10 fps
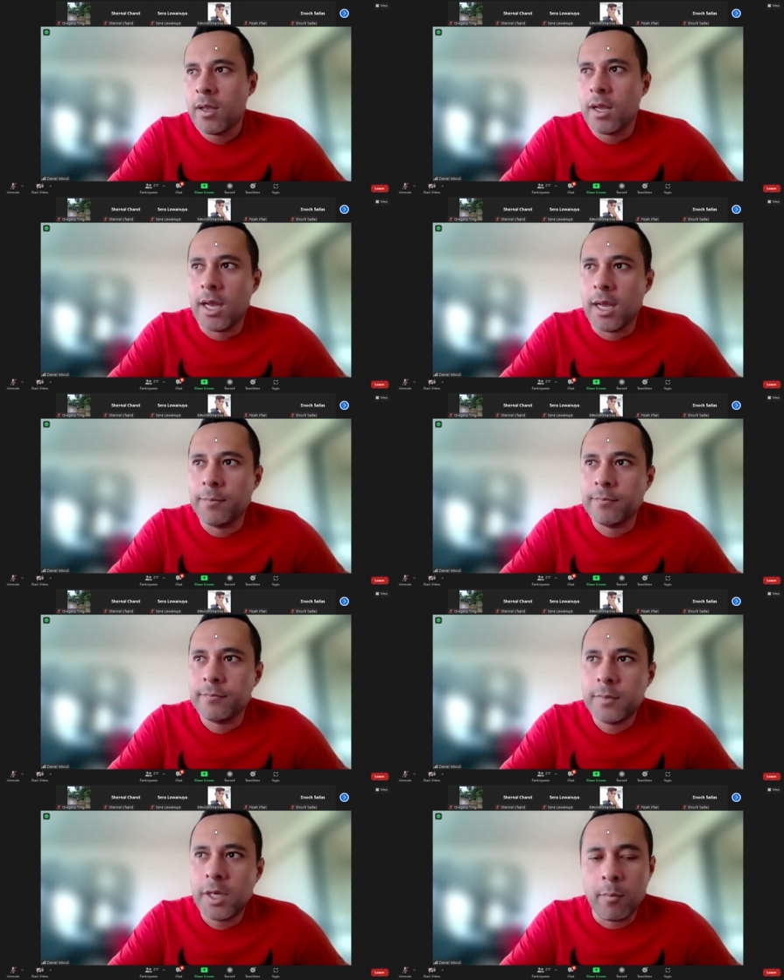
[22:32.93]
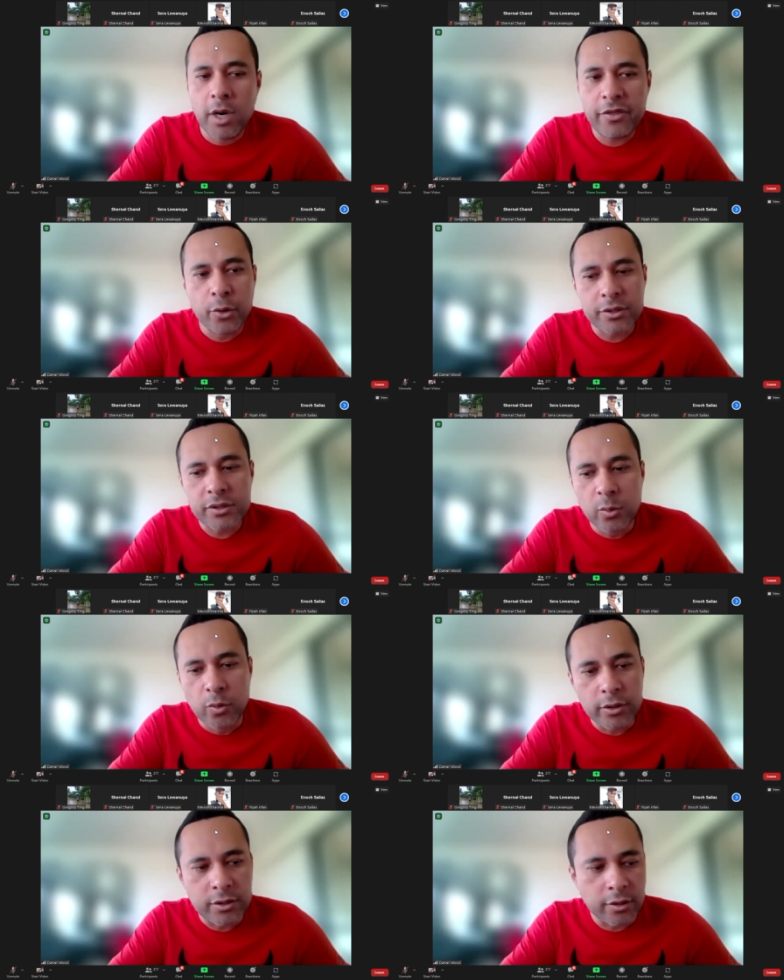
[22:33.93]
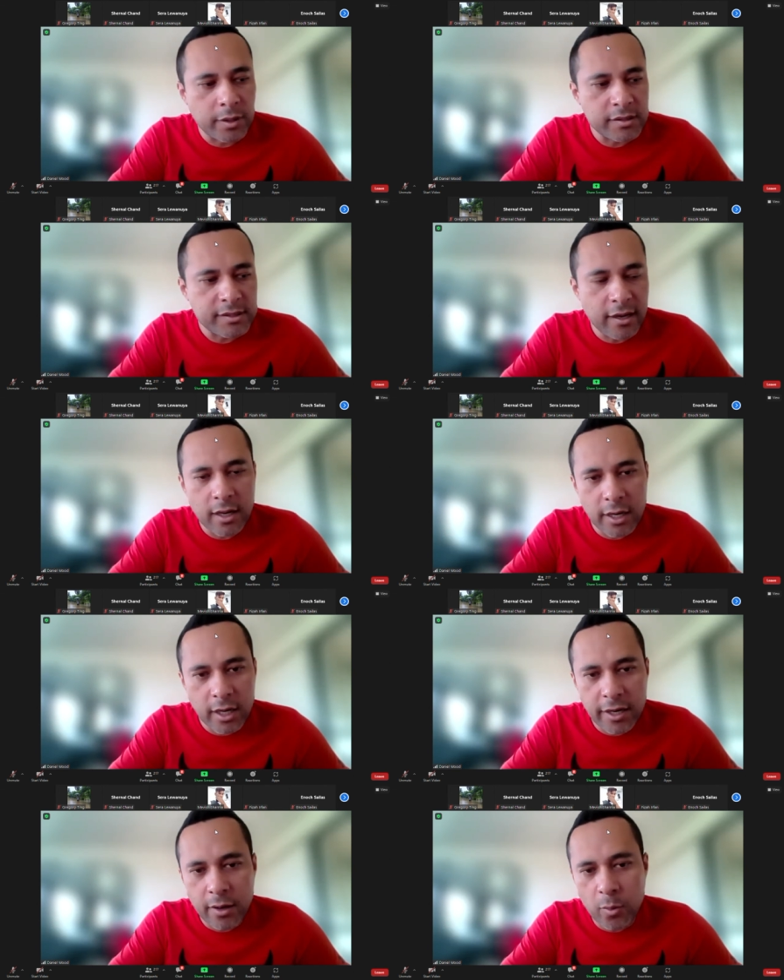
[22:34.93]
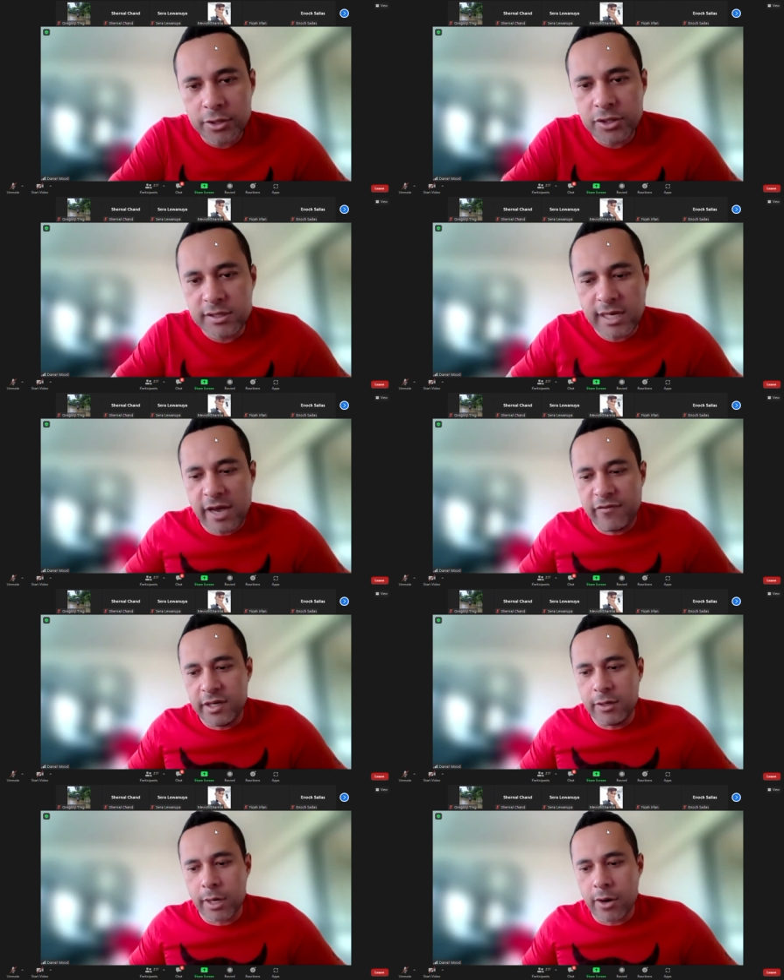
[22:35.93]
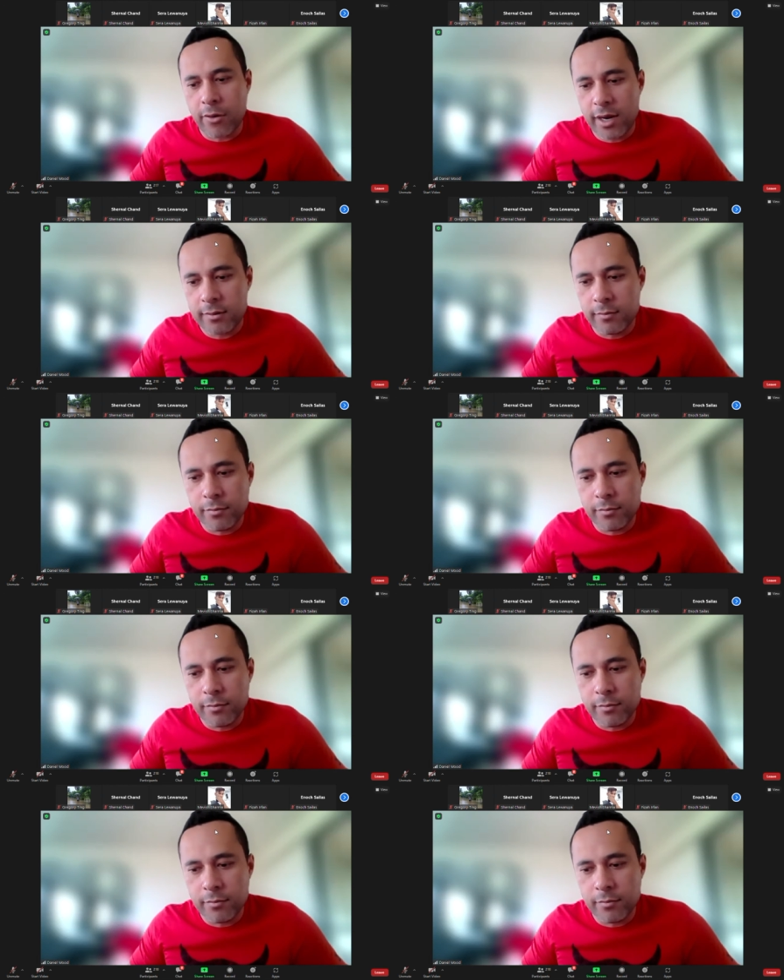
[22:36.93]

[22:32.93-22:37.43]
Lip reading: My thoughts towards you is that I don't want you to have any regret